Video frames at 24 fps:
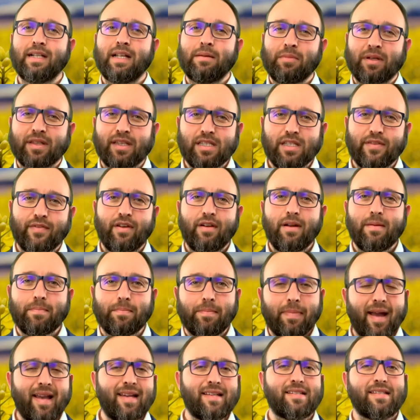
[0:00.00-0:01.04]
But there's a very
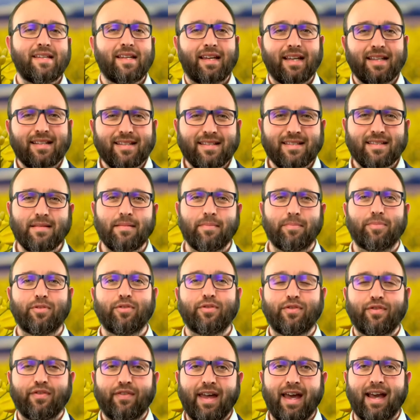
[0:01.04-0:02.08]
basic and simple
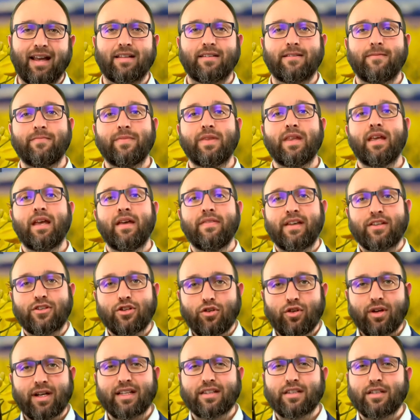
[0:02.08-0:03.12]
fact that you
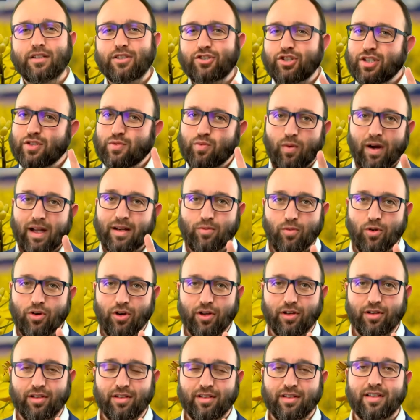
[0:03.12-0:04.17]
look at just one
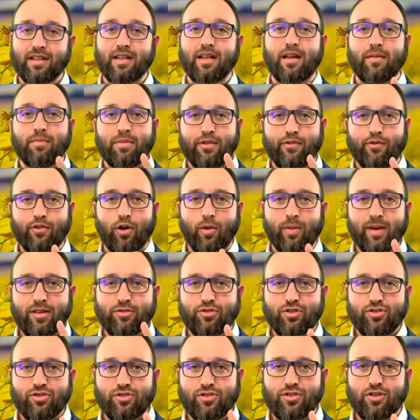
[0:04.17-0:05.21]
word before we
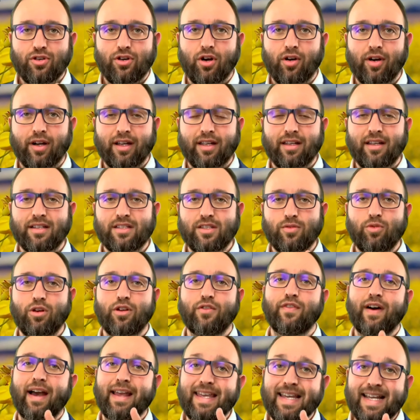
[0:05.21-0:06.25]
introduce to Korach, and it's the word
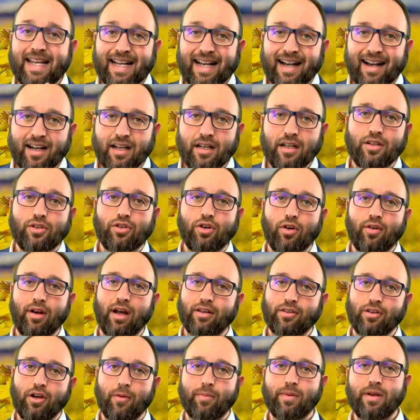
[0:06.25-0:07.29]
Vayikach
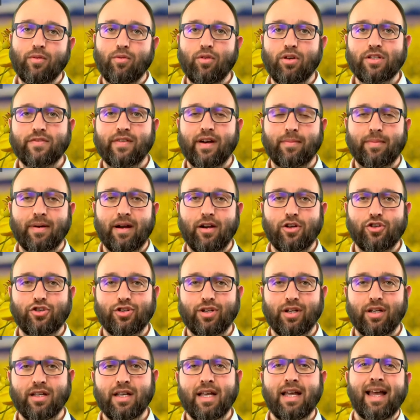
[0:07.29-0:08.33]
Korach, the opening words of our parasha.
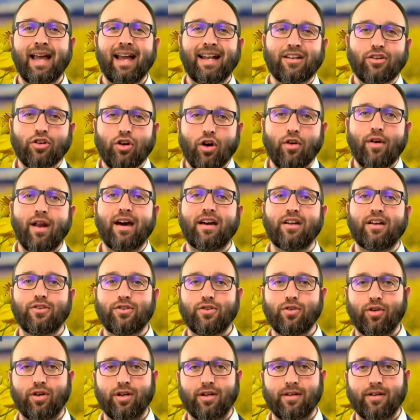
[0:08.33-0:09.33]
And Korach took.